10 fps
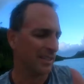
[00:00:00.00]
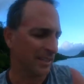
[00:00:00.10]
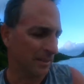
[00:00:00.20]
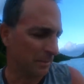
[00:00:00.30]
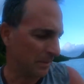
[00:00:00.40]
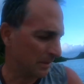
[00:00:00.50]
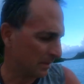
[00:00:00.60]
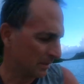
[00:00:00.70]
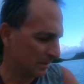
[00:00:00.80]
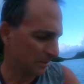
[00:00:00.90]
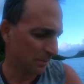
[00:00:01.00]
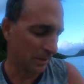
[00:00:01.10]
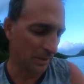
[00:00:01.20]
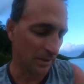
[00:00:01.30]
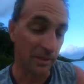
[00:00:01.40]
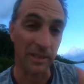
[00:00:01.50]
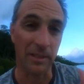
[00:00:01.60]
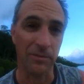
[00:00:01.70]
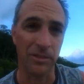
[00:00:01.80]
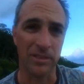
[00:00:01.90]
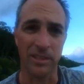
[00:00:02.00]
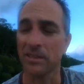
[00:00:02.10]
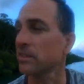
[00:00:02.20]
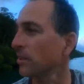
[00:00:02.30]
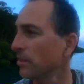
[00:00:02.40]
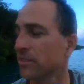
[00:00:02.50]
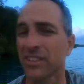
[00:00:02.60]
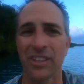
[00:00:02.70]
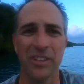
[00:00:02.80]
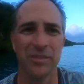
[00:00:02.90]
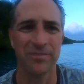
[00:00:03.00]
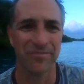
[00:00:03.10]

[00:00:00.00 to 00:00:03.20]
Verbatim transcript: um, but yeah, I can't fix that stove, so